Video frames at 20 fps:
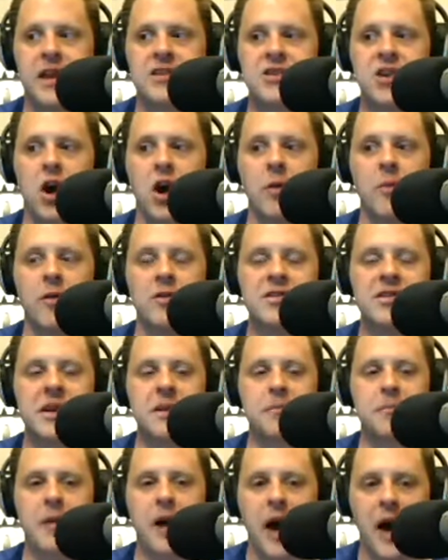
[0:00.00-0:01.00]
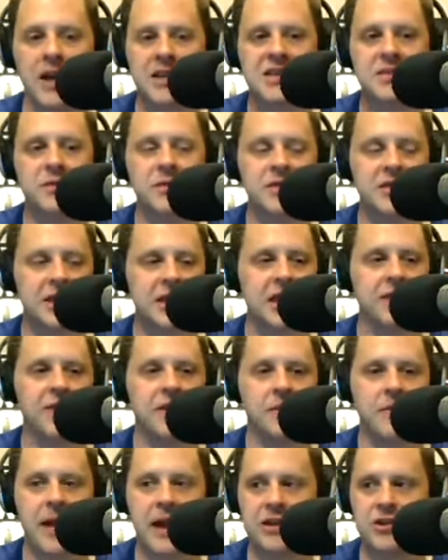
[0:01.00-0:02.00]
It's almost impossible to
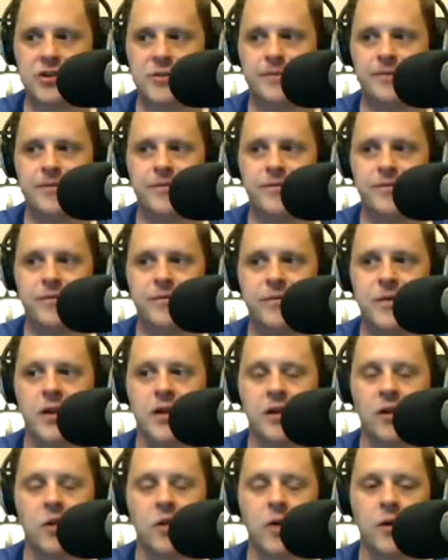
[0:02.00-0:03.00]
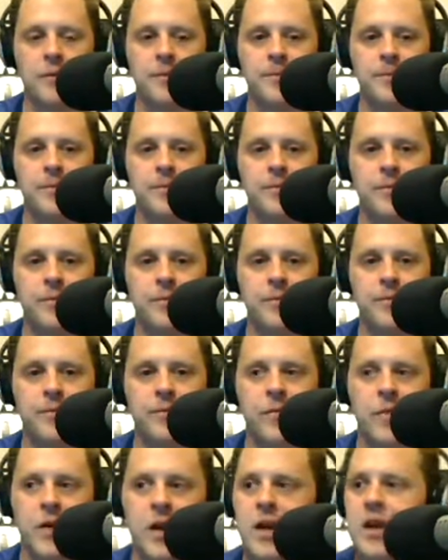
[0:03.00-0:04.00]
even imagine, unquote.
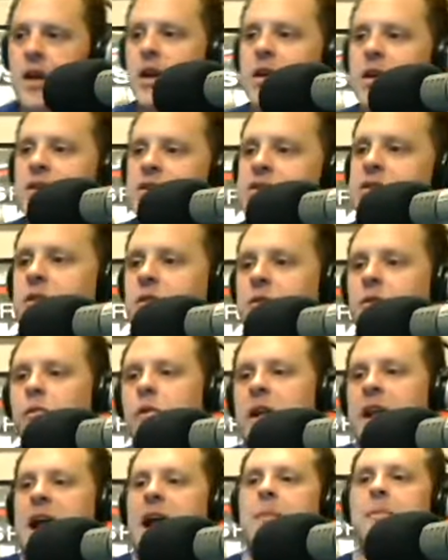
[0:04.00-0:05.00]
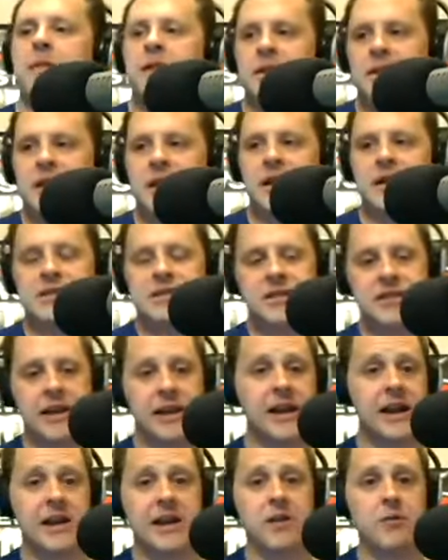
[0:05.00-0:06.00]
So what happened is
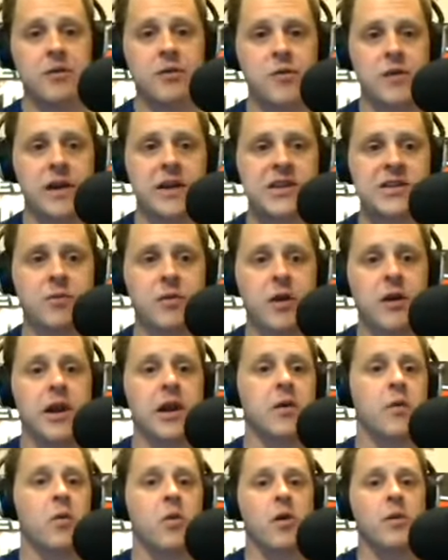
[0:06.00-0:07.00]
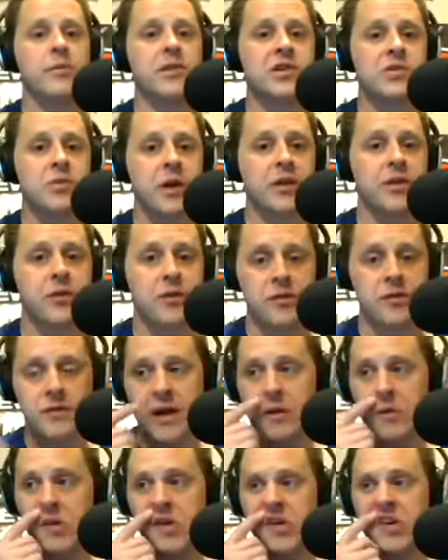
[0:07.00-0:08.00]
they got hit with ransomware and it wormed its way through
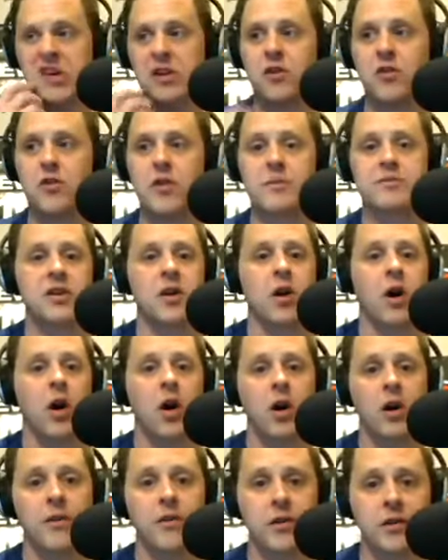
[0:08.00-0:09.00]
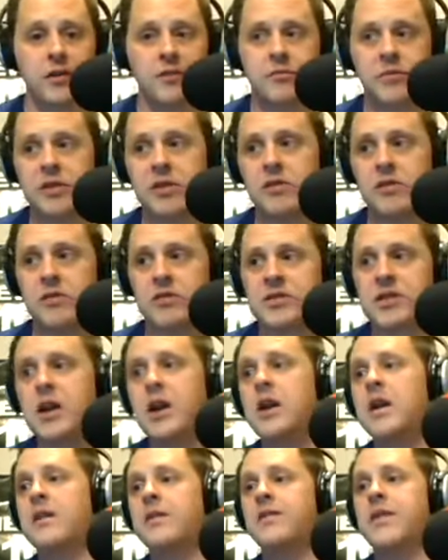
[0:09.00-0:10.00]
their network. It encrypted all their
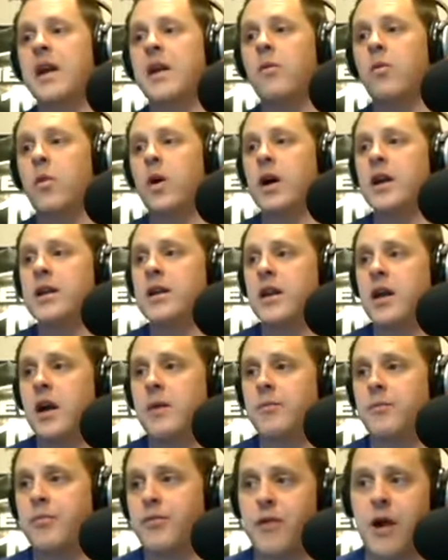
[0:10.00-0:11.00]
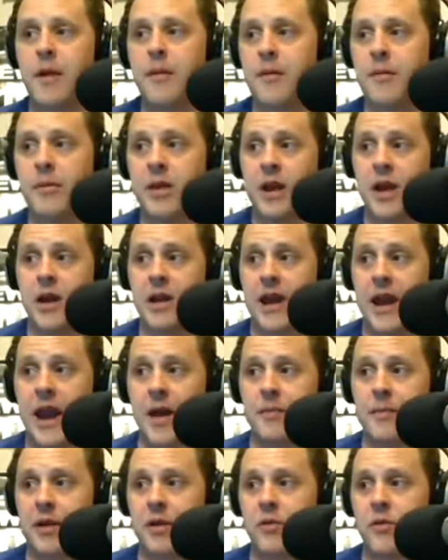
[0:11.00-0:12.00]
computers. They wanted a, probably
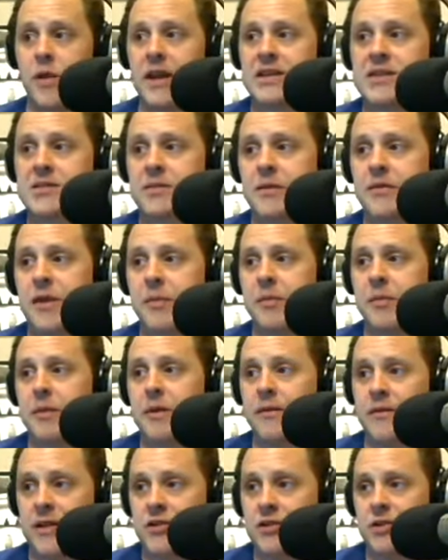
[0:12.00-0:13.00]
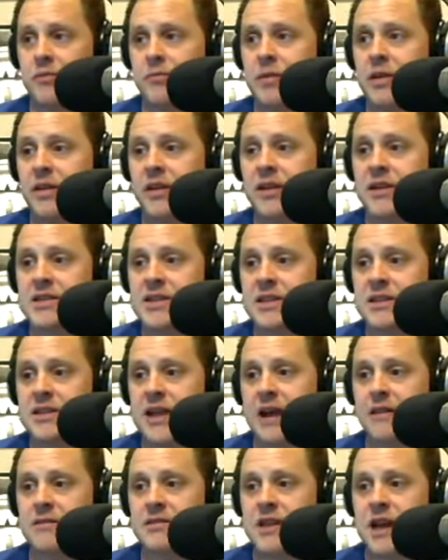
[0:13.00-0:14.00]
an epic ransom if they if they took millions
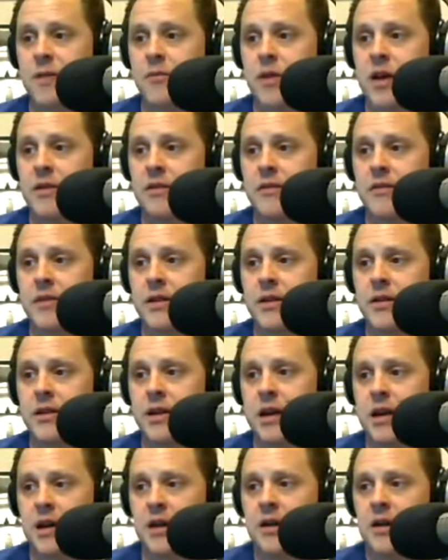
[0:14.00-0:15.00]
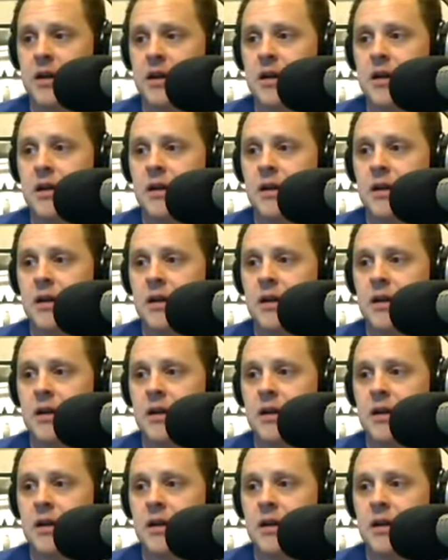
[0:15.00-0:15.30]
in downtime rather than uh,